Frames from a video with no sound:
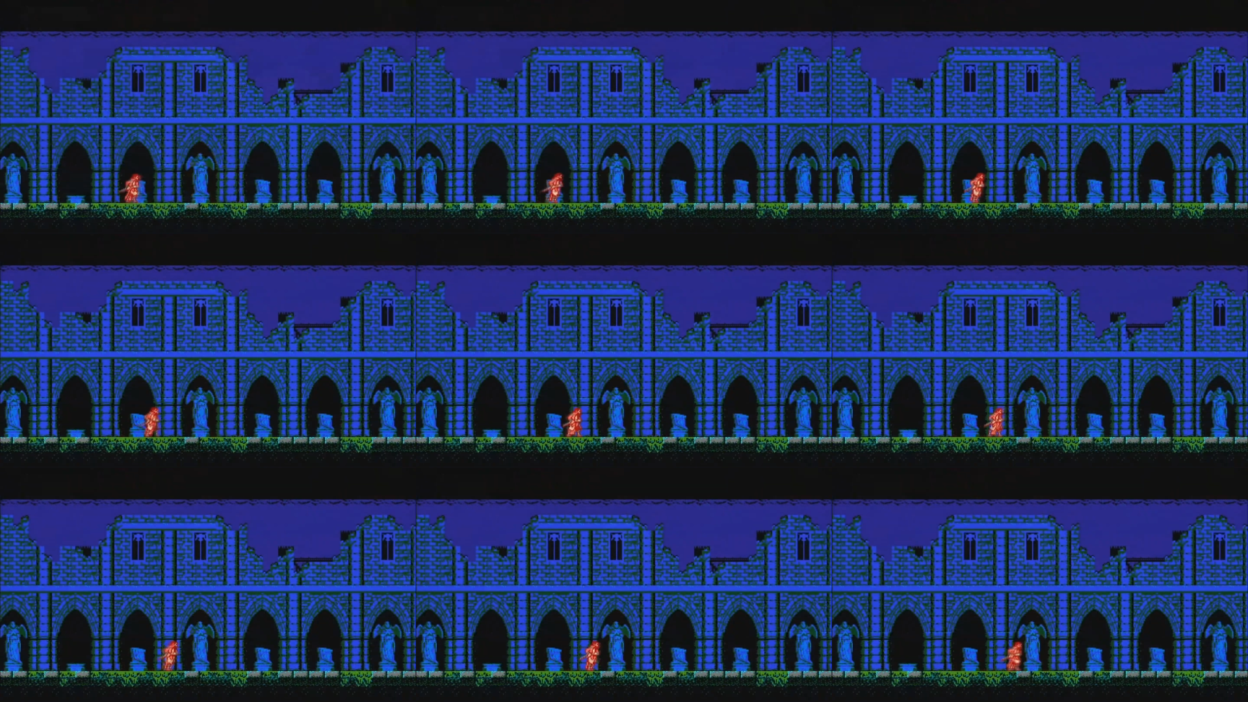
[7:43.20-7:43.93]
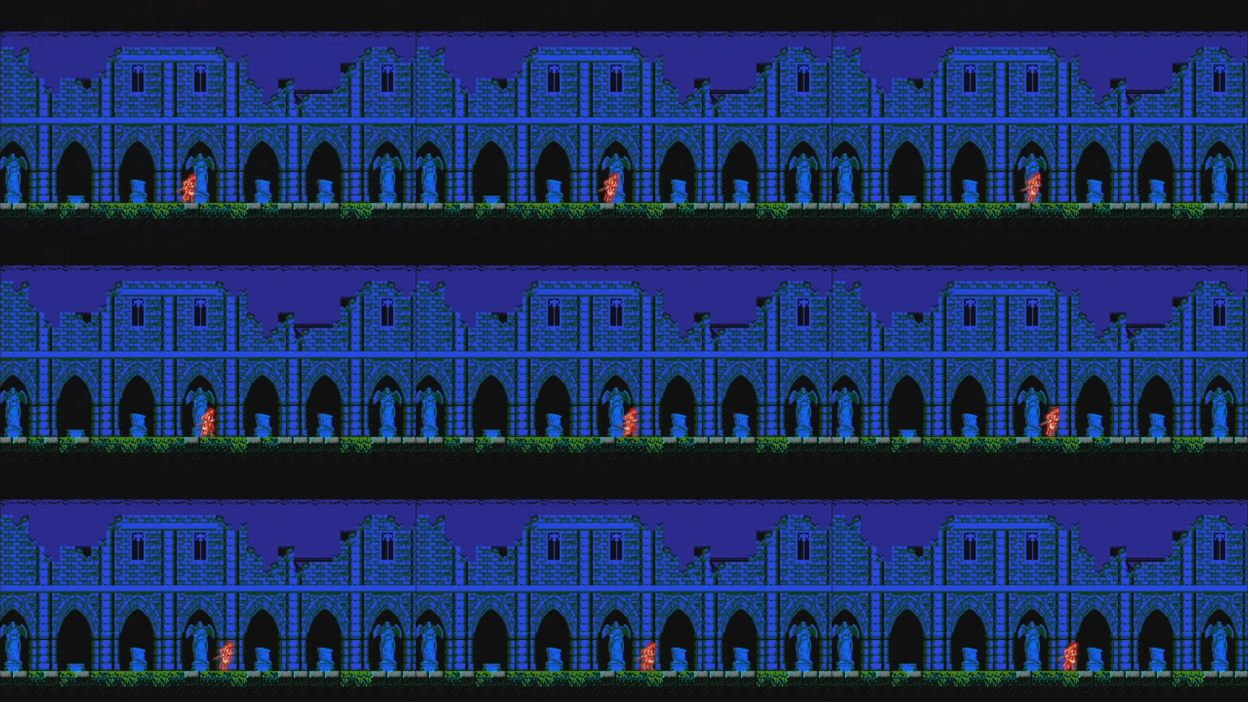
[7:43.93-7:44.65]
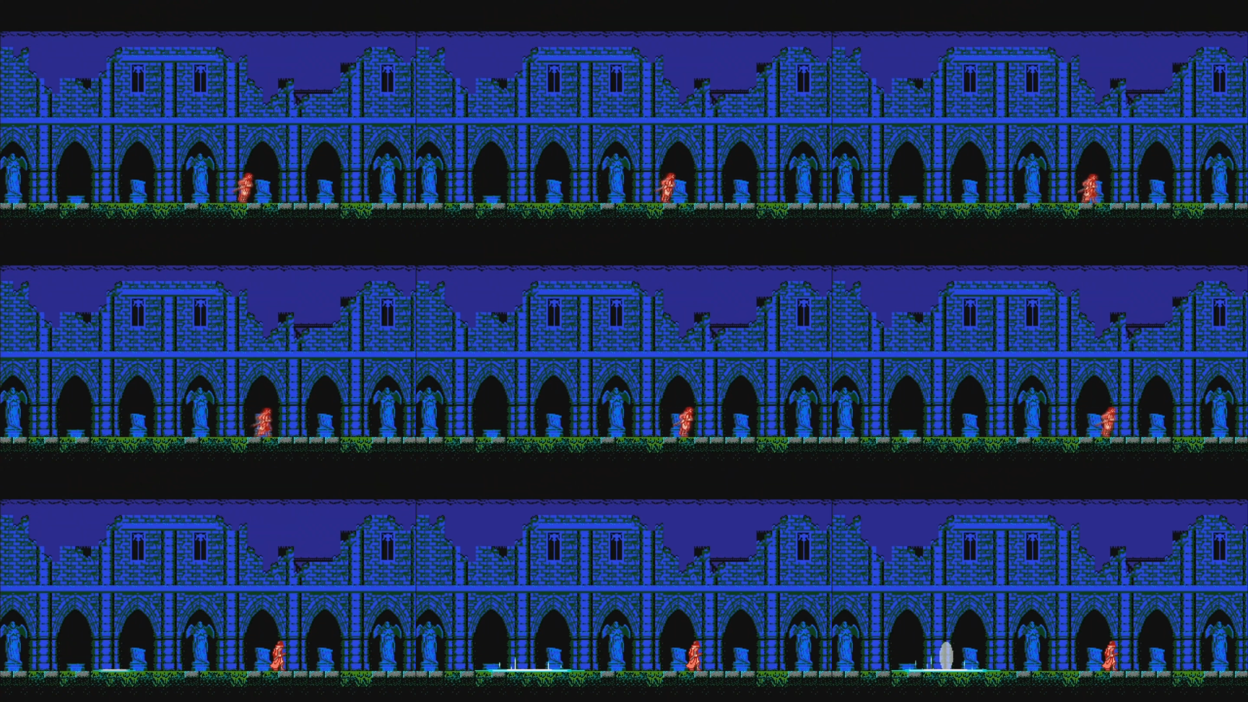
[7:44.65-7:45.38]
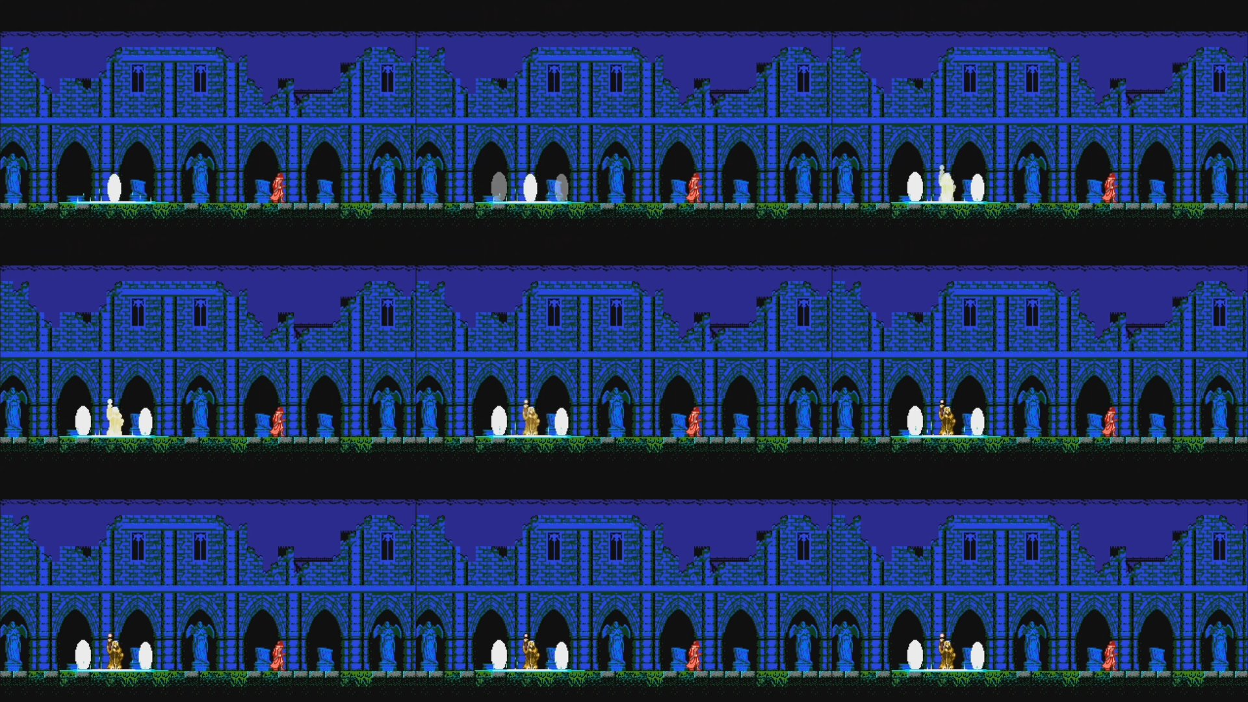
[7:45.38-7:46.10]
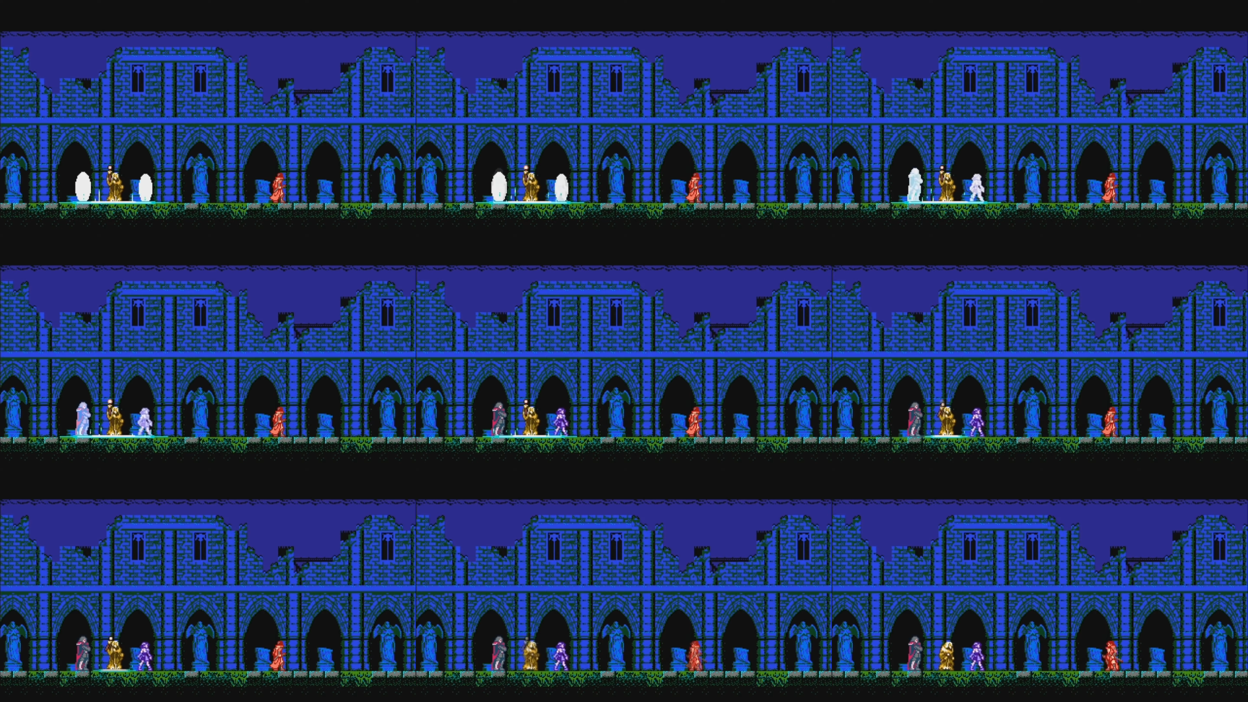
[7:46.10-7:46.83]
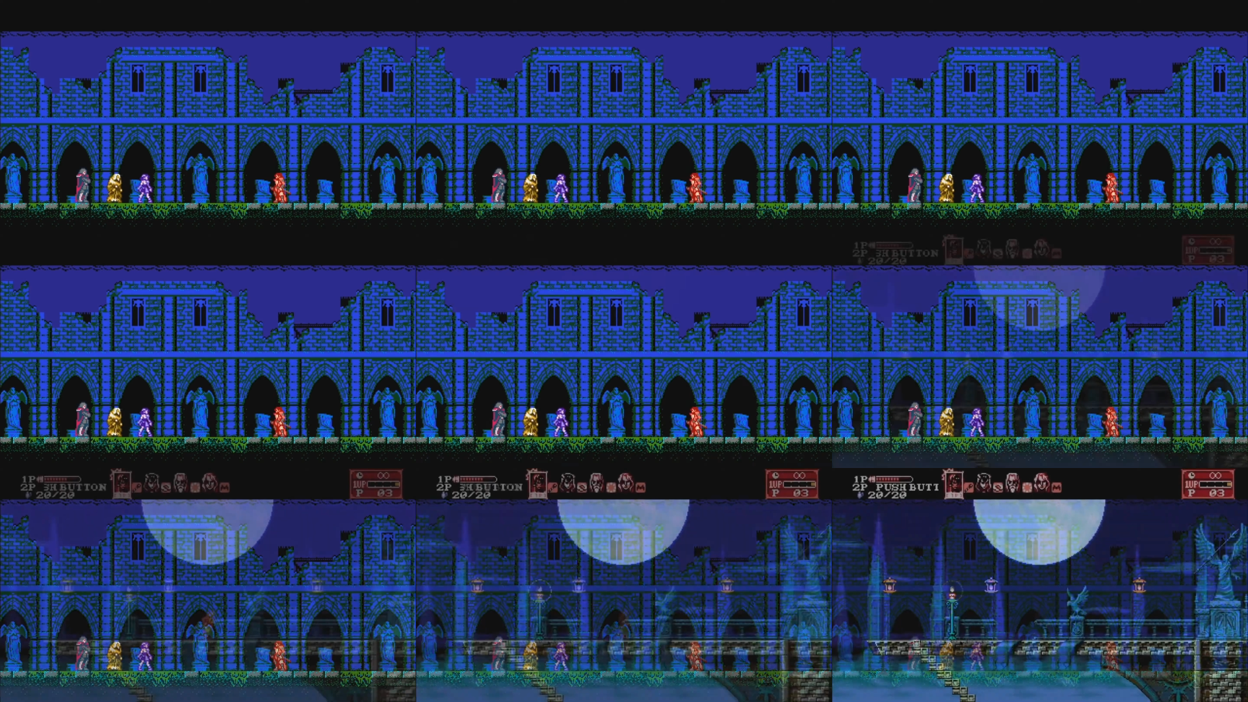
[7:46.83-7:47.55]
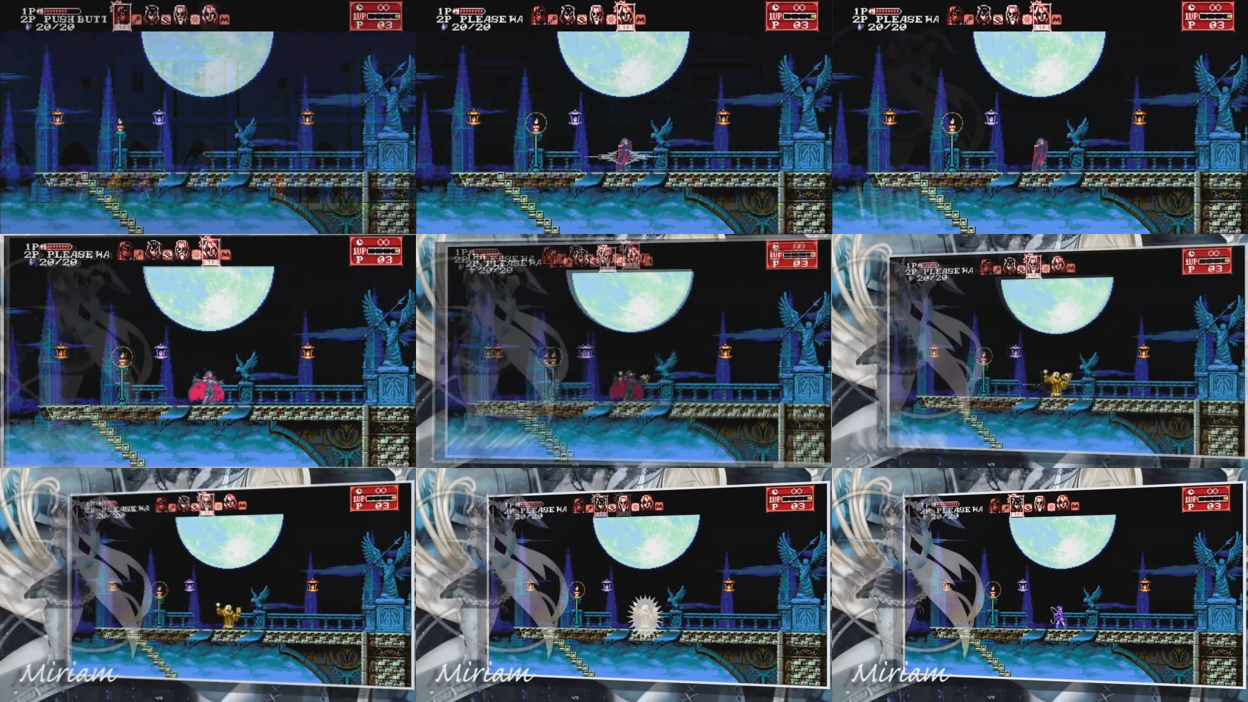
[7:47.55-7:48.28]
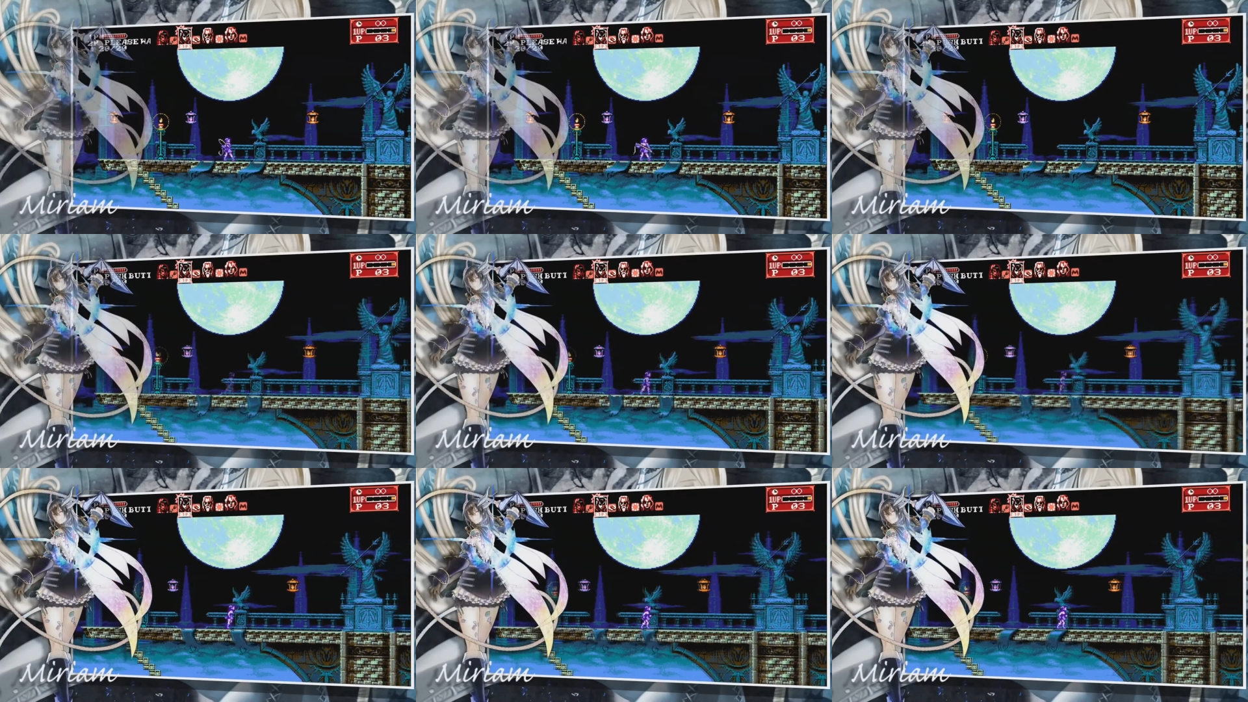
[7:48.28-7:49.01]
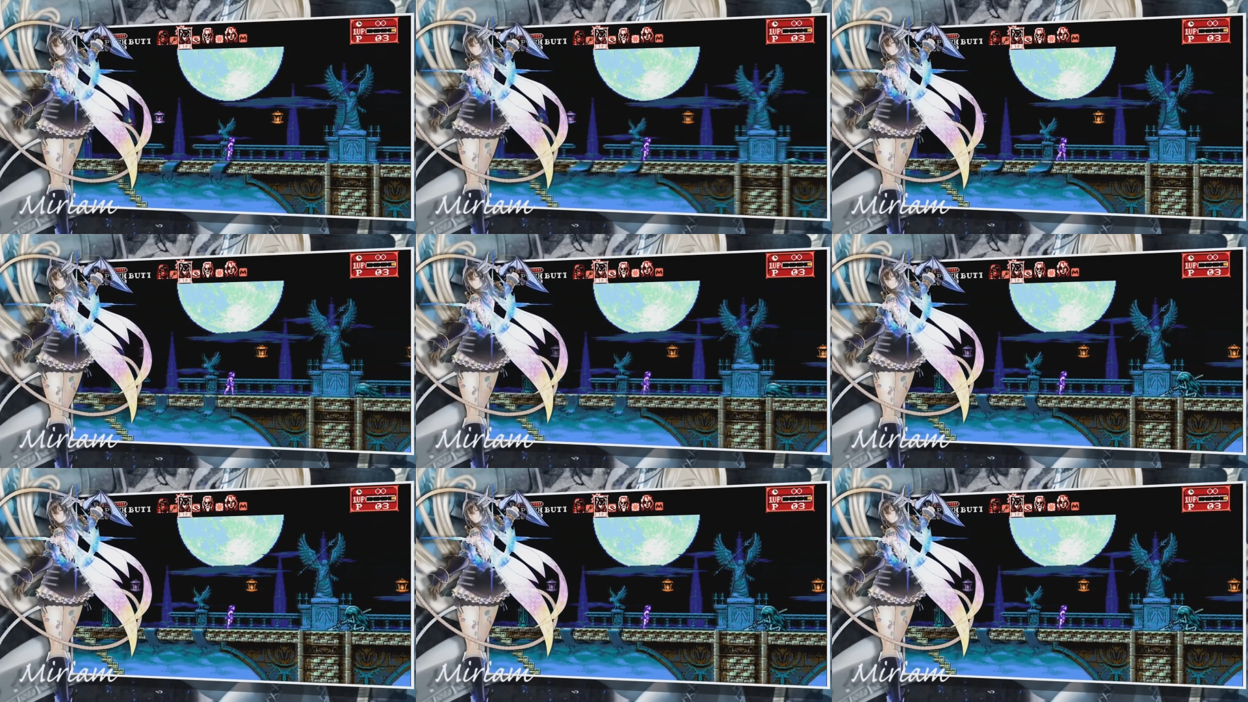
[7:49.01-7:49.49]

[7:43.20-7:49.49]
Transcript: No face is visible, so there are no lips to read.